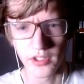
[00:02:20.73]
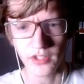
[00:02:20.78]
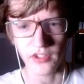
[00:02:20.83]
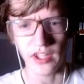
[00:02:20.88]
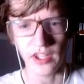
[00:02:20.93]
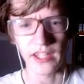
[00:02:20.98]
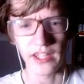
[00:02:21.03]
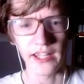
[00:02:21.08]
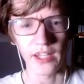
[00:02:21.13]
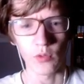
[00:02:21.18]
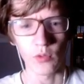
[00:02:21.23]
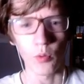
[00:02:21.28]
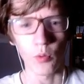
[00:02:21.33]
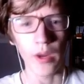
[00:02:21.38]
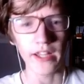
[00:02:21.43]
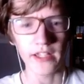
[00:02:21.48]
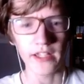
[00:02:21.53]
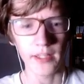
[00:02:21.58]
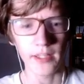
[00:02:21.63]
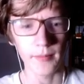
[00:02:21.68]
saying like
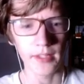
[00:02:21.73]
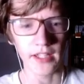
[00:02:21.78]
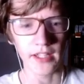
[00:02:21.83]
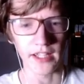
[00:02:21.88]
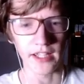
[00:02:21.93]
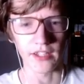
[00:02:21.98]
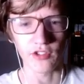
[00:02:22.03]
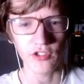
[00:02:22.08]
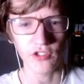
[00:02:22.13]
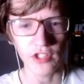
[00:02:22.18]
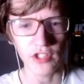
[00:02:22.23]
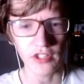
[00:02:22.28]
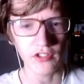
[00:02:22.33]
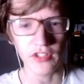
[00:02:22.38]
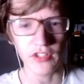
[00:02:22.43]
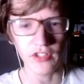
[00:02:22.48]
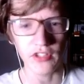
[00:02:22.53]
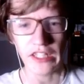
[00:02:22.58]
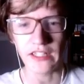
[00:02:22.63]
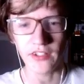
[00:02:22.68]
weight limit like
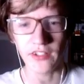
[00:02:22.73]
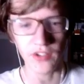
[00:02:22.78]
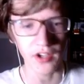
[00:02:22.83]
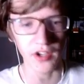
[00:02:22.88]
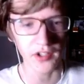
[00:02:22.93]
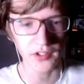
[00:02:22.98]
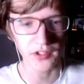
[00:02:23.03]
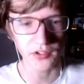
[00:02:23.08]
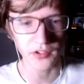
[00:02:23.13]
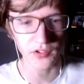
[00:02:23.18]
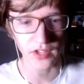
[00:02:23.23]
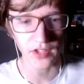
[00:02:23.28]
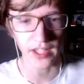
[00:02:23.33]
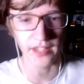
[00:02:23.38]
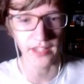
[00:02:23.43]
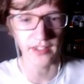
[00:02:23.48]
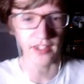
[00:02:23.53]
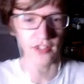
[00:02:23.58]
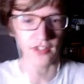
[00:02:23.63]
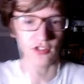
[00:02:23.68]
16 tons,
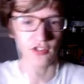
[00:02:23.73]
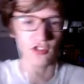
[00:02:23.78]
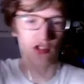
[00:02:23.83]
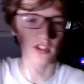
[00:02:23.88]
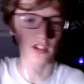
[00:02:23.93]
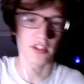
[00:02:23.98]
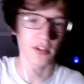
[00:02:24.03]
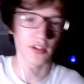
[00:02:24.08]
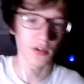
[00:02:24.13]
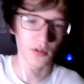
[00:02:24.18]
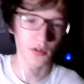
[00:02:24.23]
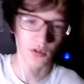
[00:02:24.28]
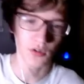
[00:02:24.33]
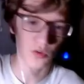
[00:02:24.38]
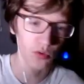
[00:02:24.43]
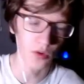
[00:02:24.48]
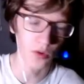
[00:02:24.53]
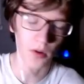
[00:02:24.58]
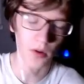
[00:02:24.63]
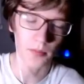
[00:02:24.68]
and it's just gonna go
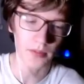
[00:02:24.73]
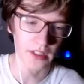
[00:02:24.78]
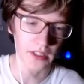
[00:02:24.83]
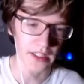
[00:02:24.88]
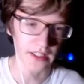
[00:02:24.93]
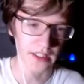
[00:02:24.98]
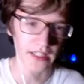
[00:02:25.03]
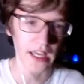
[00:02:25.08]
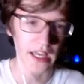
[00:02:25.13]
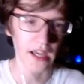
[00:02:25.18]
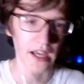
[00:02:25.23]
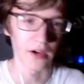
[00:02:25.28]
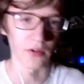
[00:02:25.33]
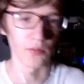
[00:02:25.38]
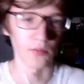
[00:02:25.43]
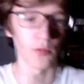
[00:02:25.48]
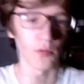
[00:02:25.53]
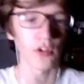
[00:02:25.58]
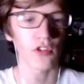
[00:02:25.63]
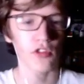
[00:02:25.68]
crumbling
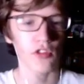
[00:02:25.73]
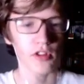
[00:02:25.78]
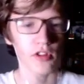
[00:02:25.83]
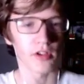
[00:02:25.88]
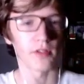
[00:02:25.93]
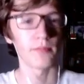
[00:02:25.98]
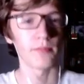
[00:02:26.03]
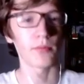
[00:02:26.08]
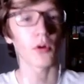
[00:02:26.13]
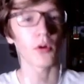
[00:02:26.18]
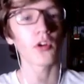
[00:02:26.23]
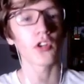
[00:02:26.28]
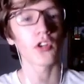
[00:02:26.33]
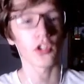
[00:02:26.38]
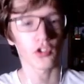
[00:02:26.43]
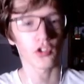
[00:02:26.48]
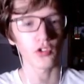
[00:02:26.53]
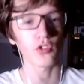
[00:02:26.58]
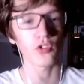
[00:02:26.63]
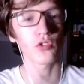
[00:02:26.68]
down once the
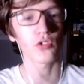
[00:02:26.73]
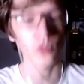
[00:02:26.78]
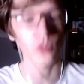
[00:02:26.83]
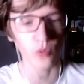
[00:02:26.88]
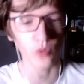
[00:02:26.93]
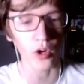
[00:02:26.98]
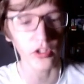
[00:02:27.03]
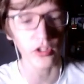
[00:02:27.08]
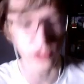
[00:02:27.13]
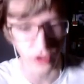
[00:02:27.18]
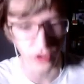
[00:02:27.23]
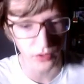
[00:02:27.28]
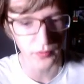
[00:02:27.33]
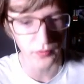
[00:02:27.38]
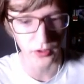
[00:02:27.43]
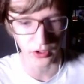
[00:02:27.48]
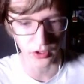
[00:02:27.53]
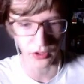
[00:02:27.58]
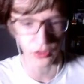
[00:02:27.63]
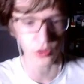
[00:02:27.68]
burger crosses
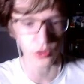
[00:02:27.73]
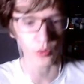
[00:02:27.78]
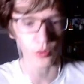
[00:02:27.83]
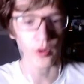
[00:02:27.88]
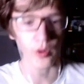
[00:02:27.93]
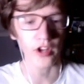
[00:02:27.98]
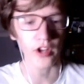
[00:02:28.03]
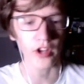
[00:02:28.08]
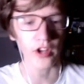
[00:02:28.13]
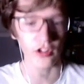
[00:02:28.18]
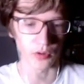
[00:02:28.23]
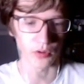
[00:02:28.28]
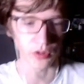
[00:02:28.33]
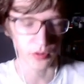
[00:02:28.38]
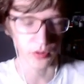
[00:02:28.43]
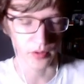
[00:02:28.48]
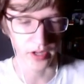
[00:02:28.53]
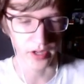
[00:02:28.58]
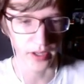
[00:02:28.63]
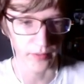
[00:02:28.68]
over the
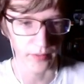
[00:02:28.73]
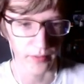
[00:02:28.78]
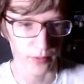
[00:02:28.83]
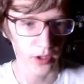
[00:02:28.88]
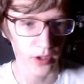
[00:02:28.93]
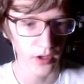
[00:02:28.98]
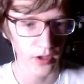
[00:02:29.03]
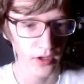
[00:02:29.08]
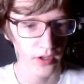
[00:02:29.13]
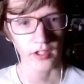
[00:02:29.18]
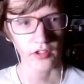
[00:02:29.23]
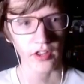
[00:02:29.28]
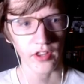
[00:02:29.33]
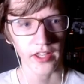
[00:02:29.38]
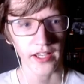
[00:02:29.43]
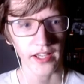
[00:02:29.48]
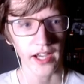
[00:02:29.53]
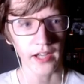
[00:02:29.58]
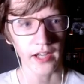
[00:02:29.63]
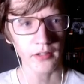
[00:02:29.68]
threshold or whatever. It's
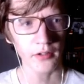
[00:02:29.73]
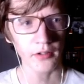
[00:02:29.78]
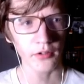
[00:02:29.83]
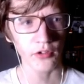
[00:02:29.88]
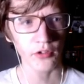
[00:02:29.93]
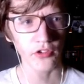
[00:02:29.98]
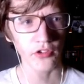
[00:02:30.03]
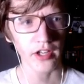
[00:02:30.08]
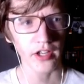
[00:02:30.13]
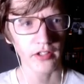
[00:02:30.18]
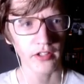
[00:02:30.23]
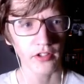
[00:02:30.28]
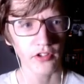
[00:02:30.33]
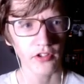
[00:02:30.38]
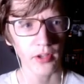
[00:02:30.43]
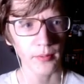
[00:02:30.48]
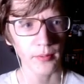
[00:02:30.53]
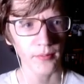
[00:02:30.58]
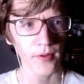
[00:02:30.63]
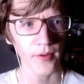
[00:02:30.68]
like I don't understand how the
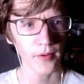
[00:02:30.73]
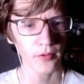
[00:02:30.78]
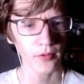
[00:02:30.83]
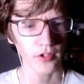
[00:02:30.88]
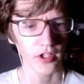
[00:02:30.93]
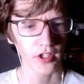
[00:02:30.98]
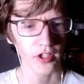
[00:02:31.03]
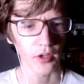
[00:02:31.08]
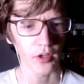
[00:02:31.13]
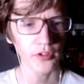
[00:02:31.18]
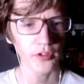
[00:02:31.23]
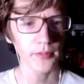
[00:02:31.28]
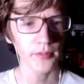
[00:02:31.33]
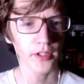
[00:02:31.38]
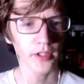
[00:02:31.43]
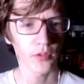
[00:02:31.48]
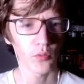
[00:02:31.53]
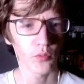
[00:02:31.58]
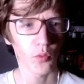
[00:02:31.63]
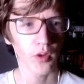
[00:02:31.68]
zombie virus can only
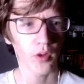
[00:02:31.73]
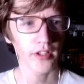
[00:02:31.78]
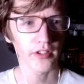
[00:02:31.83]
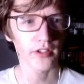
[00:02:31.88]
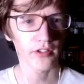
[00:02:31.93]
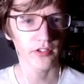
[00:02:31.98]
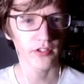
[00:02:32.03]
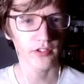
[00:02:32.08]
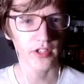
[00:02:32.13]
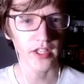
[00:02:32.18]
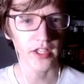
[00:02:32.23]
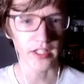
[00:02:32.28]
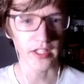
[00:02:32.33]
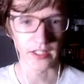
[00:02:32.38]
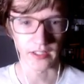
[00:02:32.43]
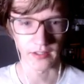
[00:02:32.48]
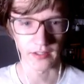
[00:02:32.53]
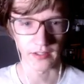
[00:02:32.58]
be in one city.